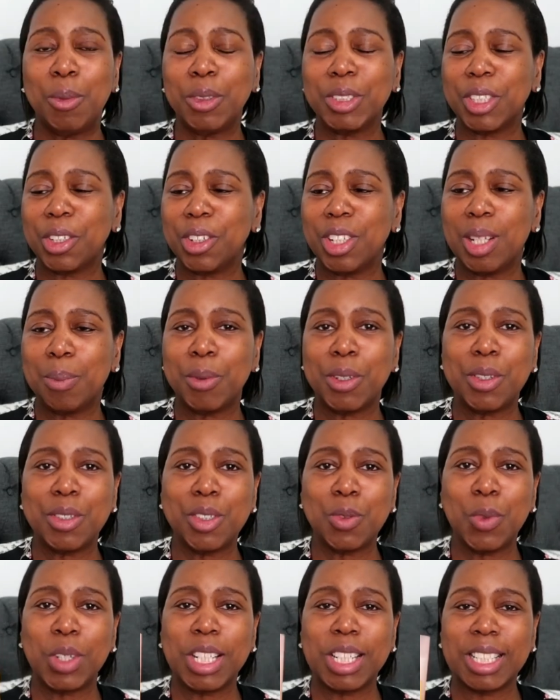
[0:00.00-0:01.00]
I'm also going to be
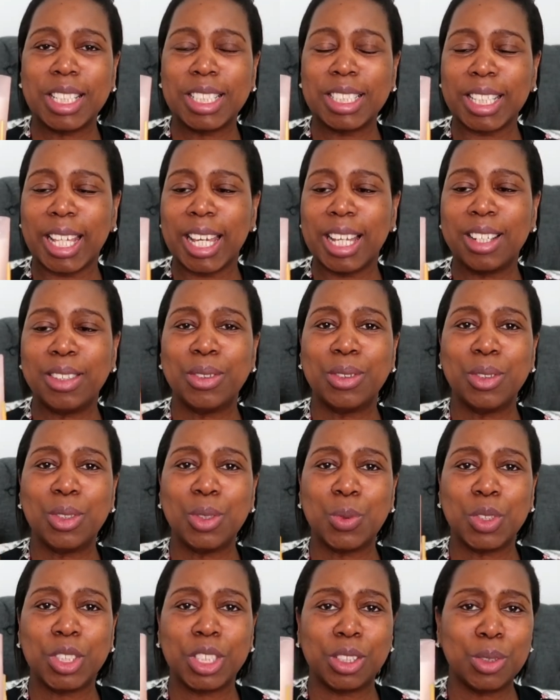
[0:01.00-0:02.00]
using one of these
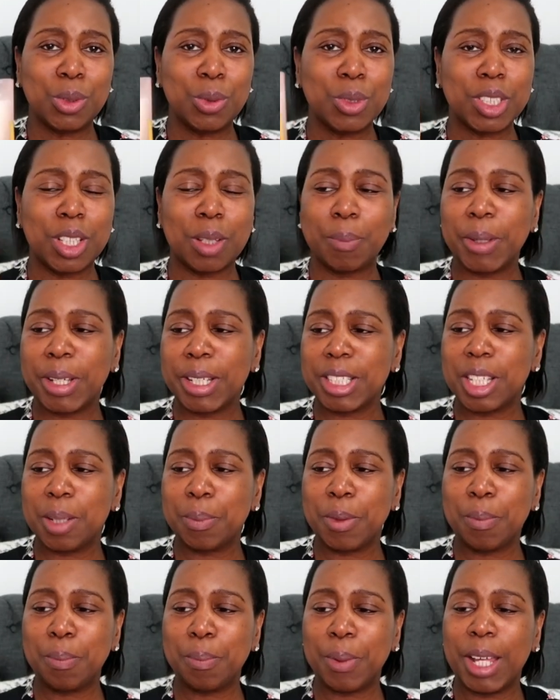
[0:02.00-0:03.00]
candles, which I also picked
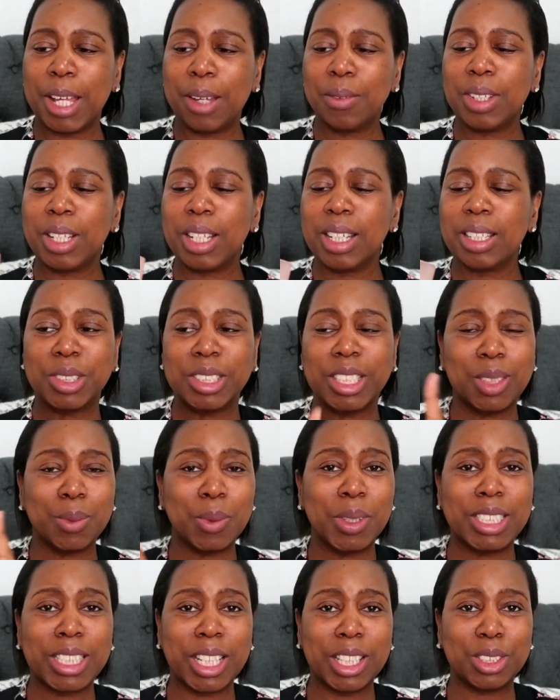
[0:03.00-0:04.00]
up in Poundland. This
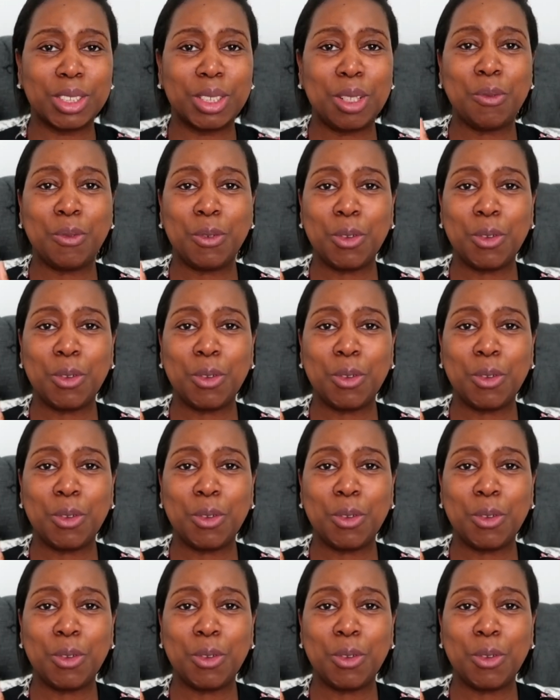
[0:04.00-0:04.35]
one is actually